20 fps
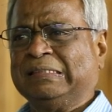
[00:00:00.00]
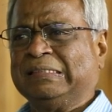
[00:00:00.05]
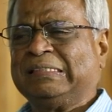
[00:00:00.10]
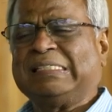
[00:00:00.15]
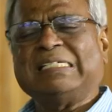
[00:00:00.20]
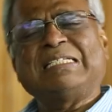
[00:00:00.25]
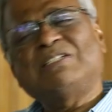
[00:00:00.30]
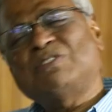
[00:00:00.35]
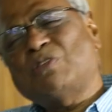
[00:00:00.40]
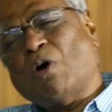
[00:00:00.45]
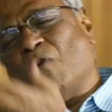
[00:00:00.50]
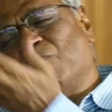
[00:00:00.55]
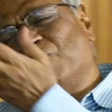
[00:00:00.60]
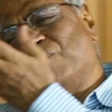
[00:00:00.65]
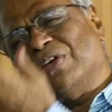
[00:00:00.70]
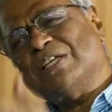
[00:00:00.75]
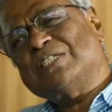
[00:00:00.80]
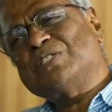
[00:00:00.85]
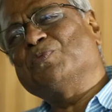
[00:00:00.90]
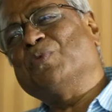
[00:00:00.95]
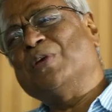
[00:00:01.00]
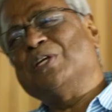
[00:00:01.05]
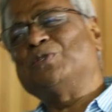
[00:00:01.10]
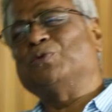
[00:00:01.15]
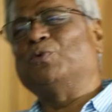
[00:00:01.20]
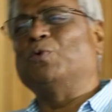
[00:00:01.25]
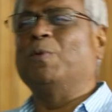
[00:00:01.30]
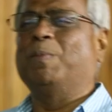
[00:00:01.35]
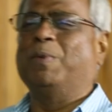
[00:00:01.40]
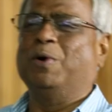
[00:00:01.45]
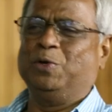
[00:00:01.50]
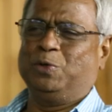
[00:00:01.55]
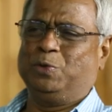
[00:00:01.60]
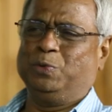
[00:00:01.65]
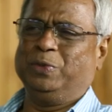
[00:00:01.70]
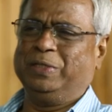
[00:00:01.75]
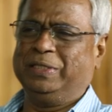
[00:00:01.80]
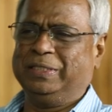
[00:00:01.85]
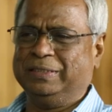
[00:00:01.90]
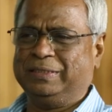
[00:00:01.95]
This is the obvious way to go about
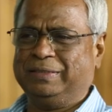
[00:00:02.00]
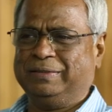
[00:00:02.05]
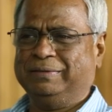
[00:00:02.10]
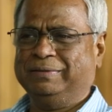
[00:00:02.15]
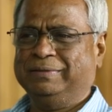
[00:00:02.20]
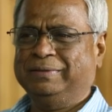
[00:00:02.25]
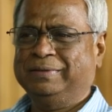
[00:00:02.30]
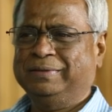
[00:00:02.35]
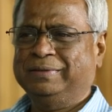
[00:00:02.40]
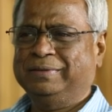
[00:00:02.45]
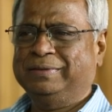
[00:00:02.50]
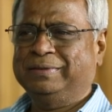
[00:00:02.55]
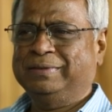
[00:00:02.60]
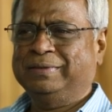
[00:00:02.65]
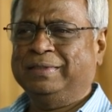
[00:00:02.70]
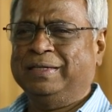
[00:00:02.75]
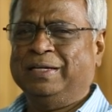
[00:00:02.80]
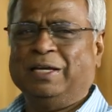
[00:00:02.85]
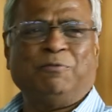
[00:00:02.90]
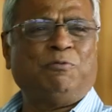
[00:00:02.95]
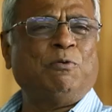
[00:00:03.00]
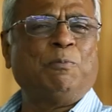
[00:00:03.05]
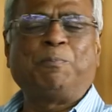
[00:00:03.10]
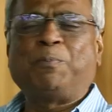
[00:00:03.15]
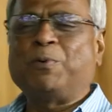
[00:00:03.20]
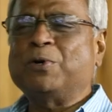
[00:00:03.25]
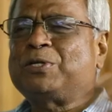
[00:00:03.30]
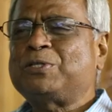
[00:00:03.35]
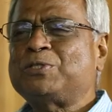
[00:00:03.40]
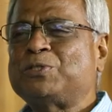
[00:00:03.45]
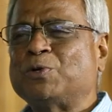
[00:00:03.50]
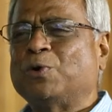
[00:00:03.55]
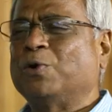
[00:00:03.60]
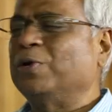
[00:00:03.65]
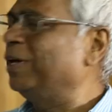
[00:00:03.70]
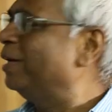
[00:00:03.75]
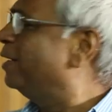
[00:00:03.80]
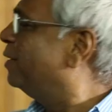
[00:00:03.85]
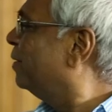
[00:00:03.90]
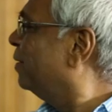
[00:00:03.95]
doing it. If you put
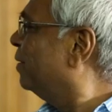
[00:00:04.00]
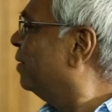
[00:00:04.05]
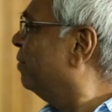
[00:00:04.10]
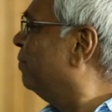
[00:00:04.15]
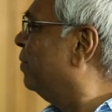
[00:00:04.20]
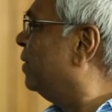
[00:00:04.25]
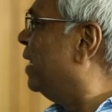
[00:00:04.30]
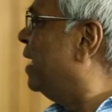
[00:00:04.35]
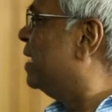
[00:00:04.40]
solar with